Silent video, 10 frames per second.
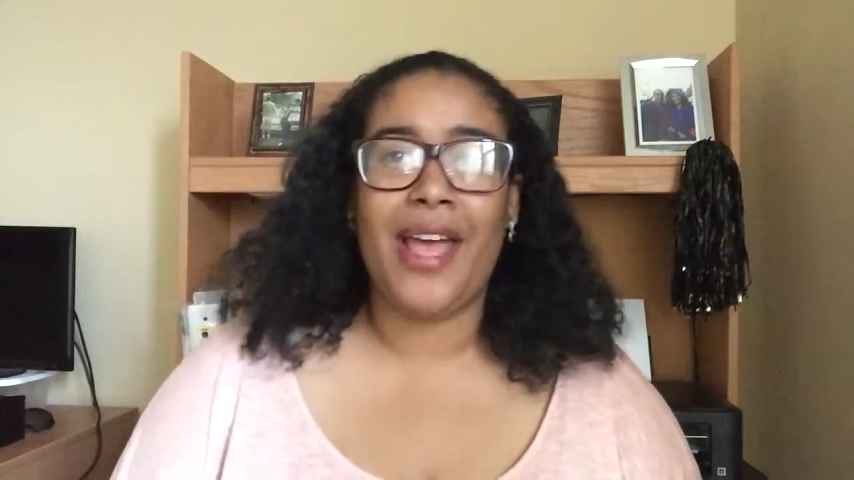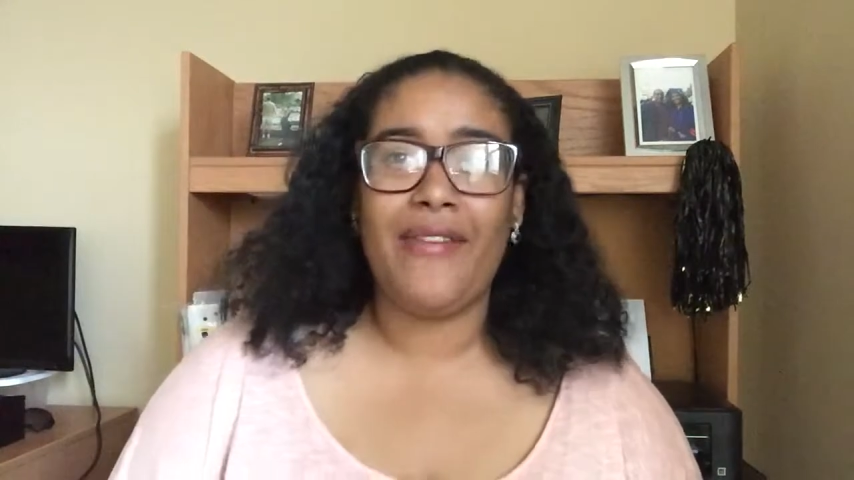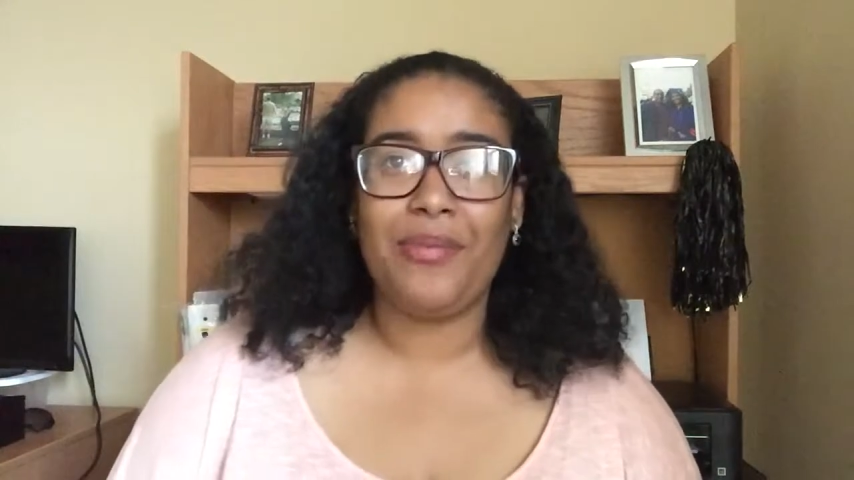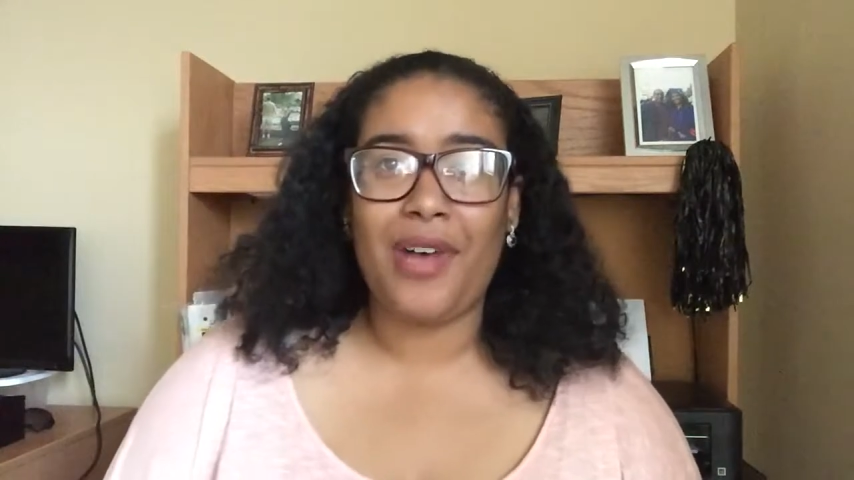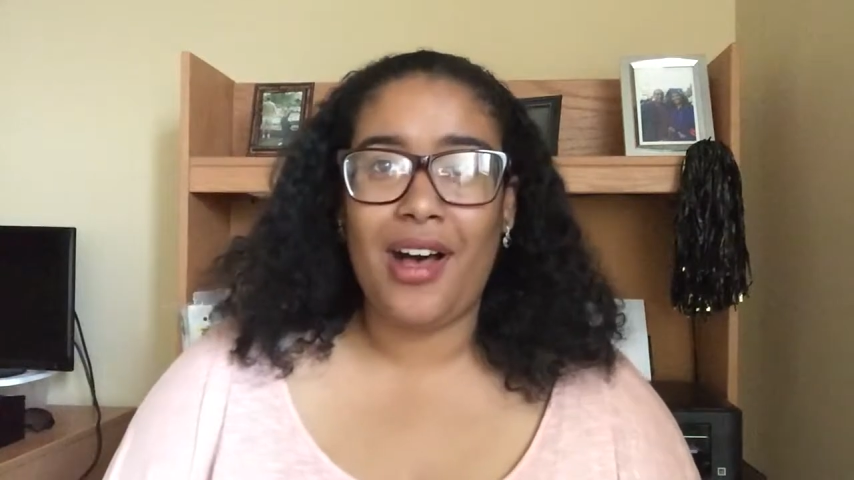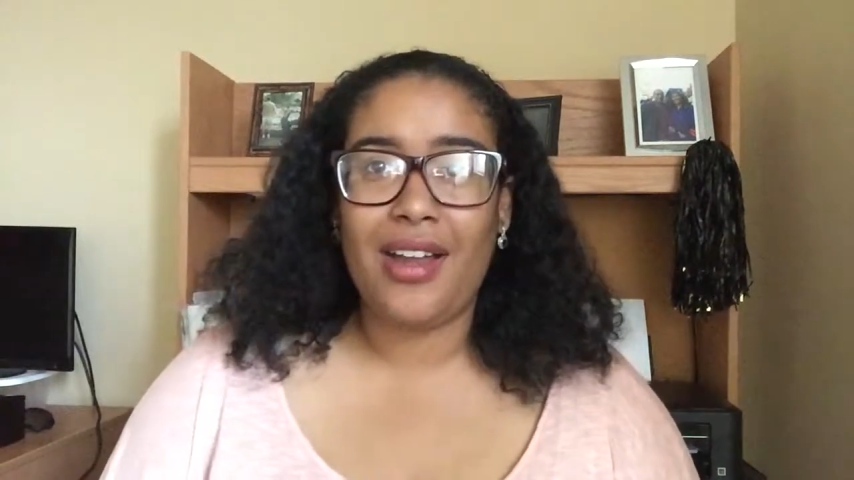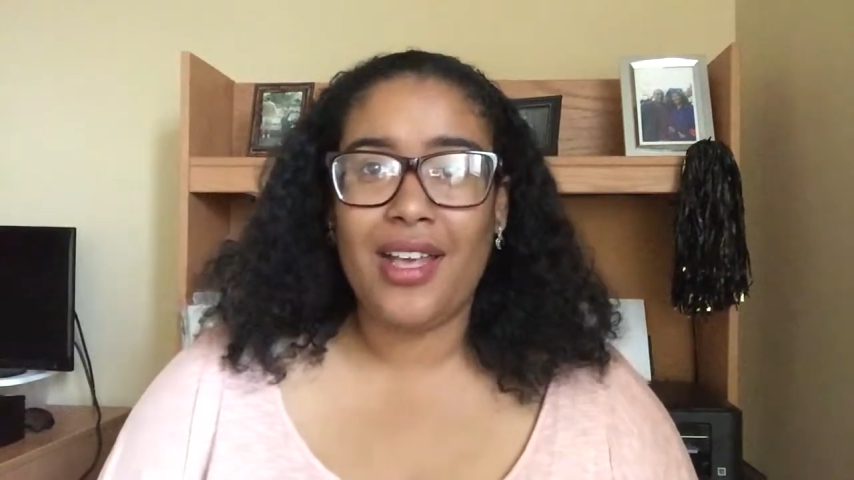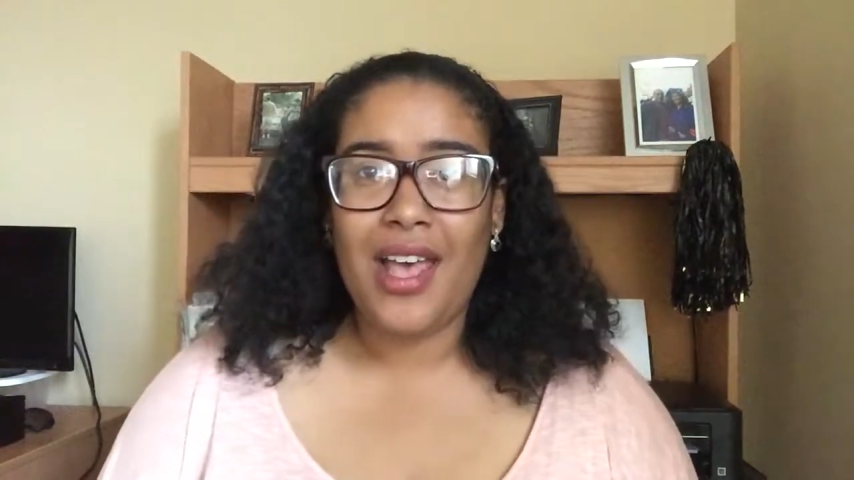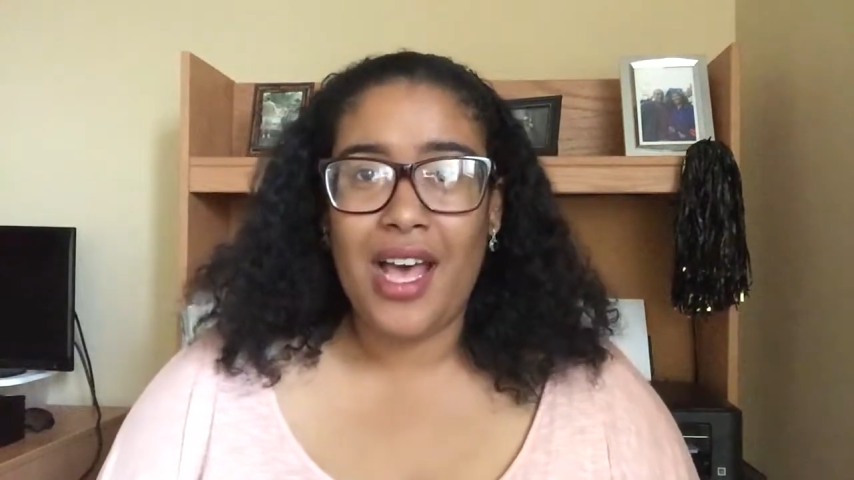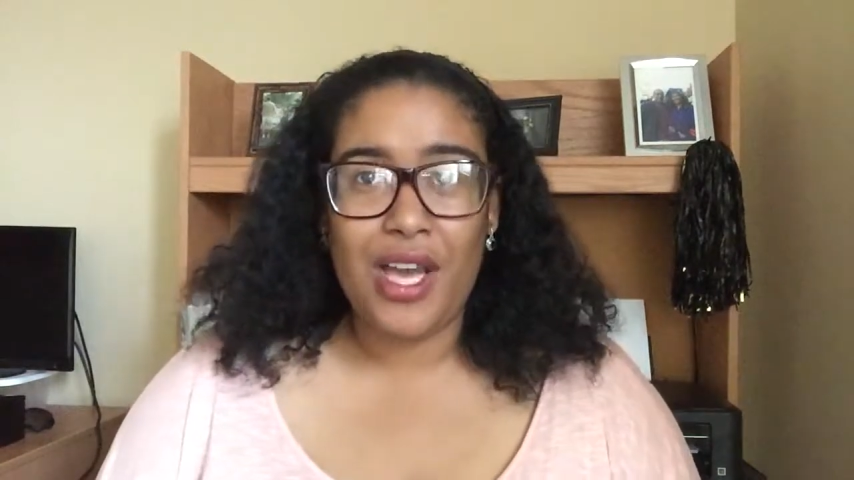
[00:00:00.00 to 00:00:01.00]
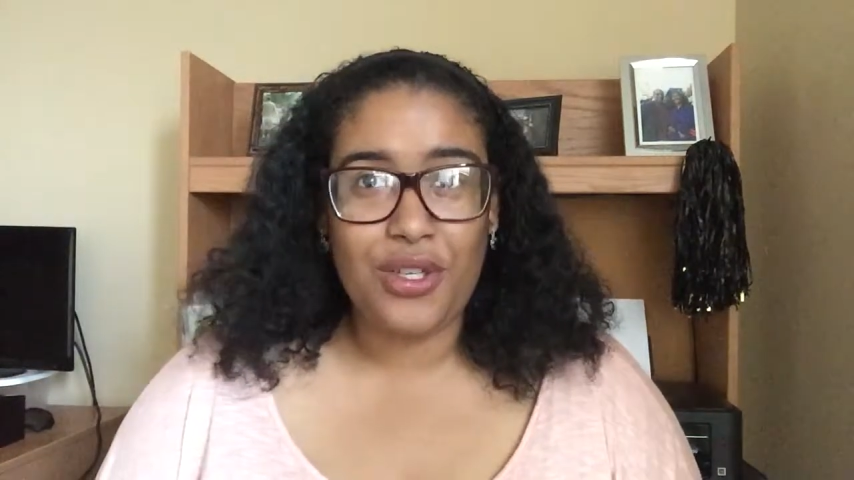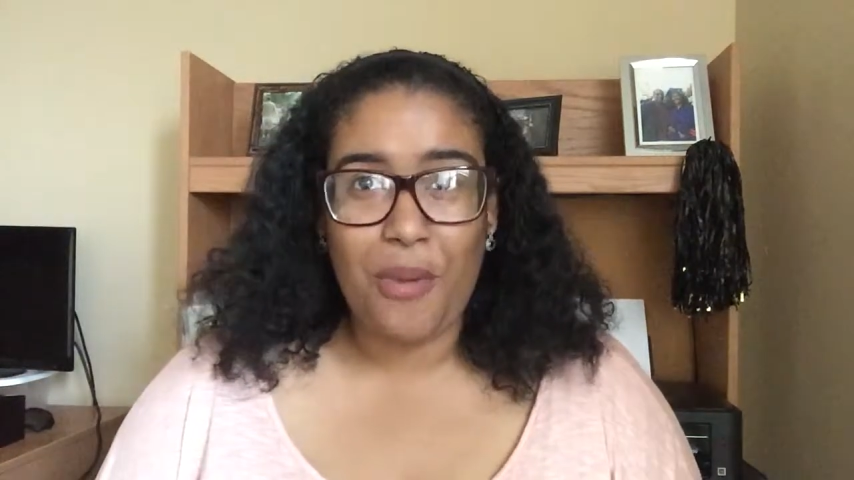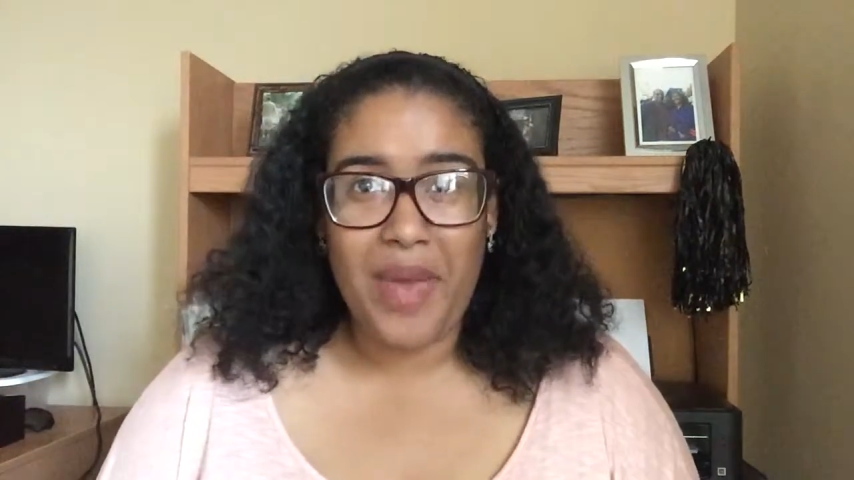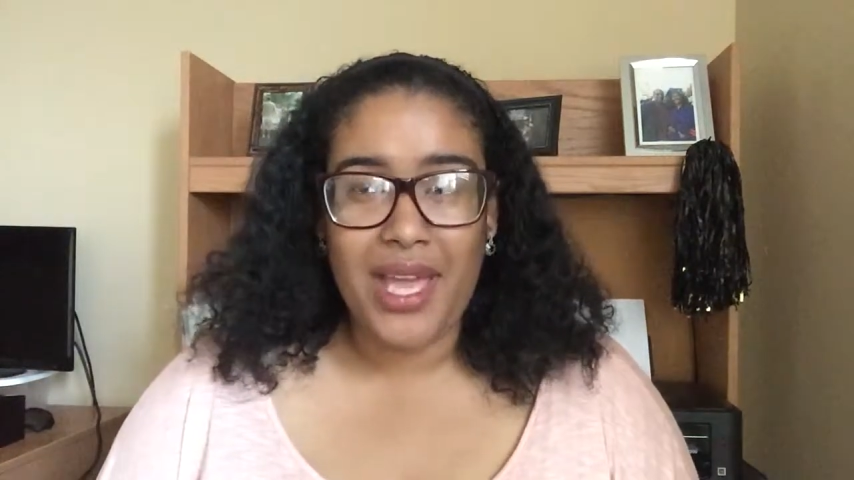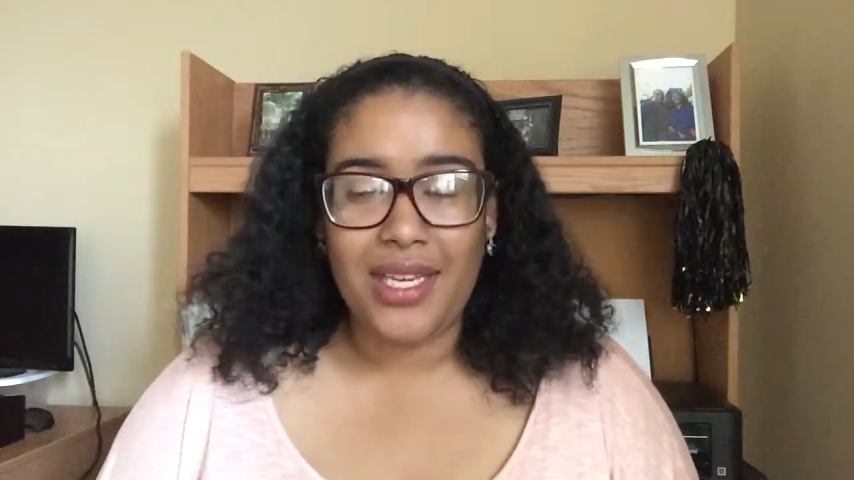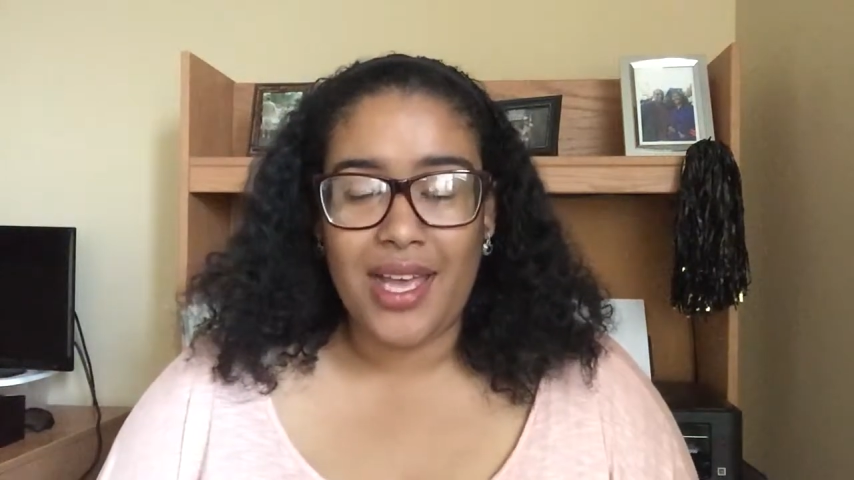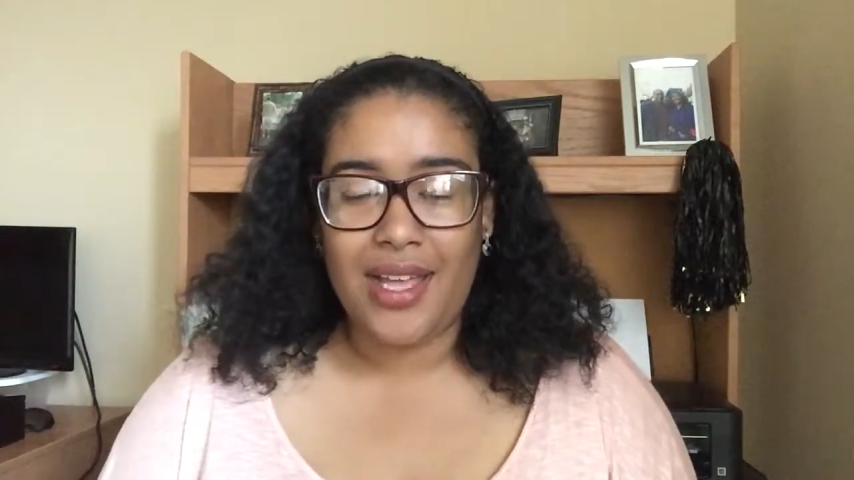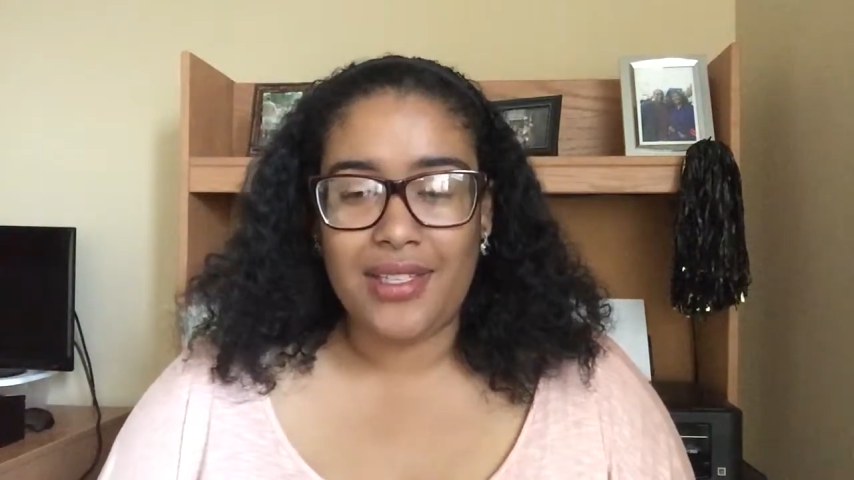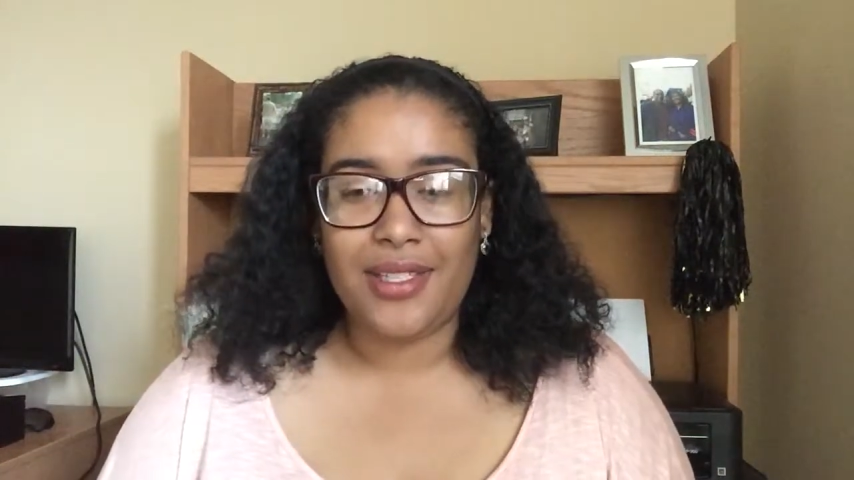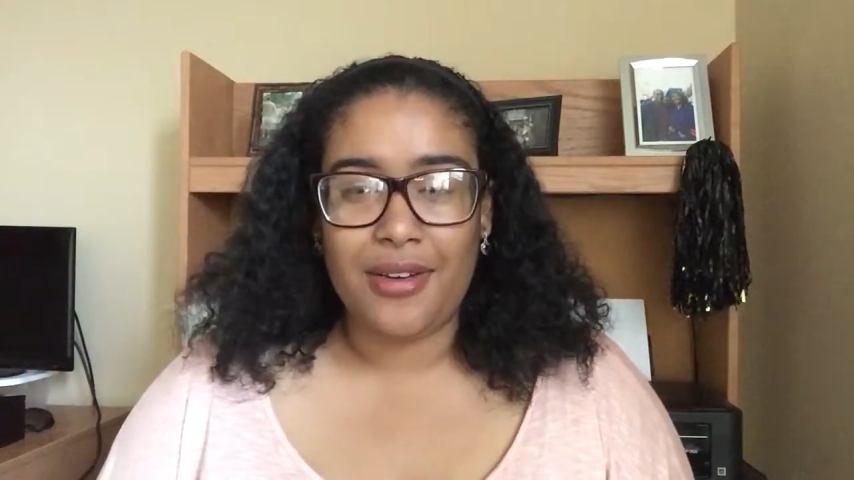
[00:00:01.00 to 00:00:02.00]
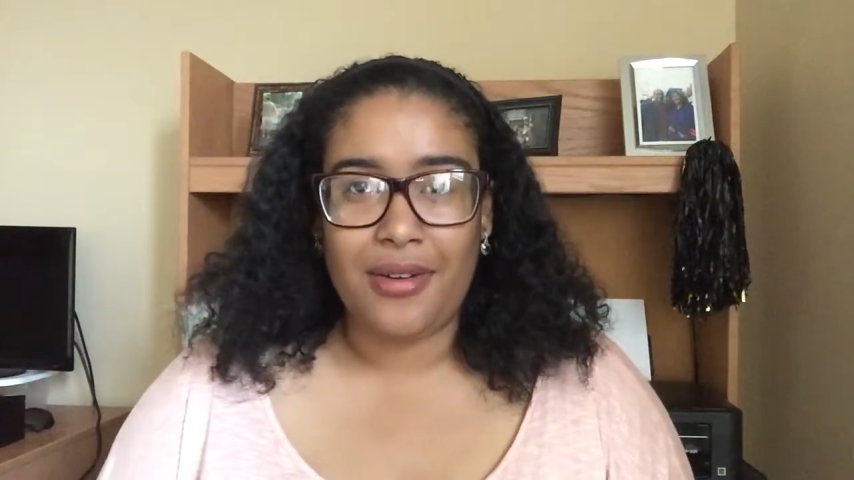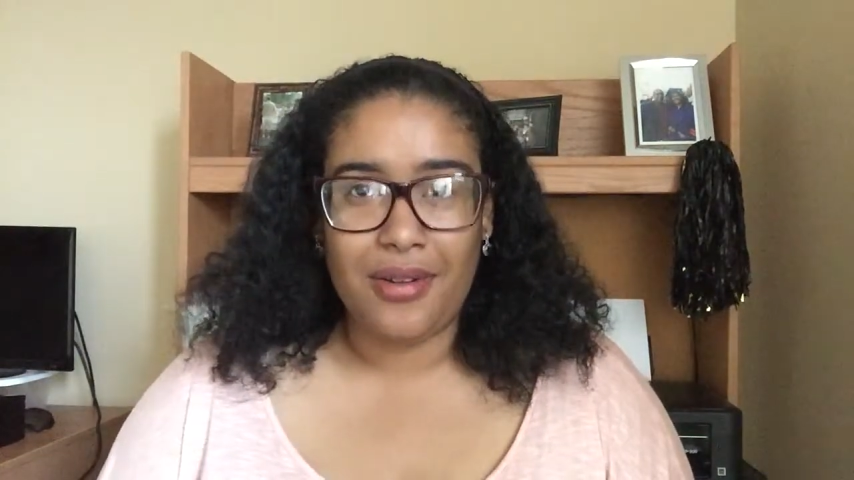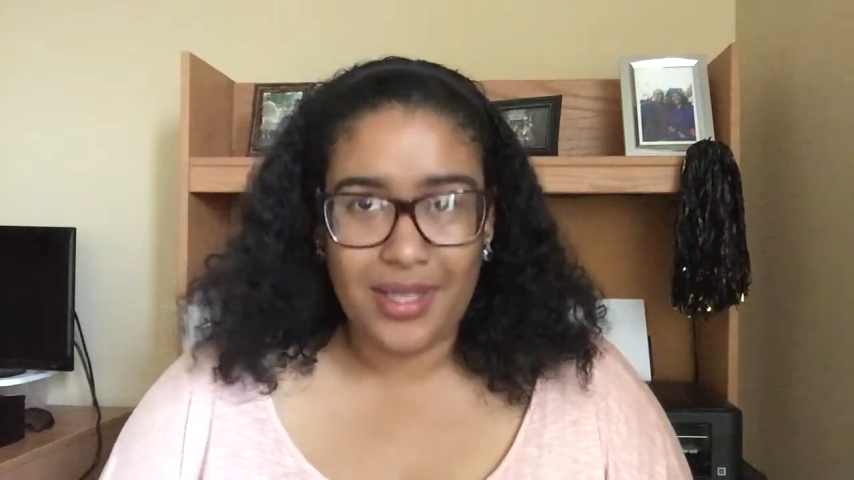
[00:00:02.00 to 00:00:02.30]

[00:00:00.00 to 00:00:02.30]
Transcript: haven't bought a domain yet, so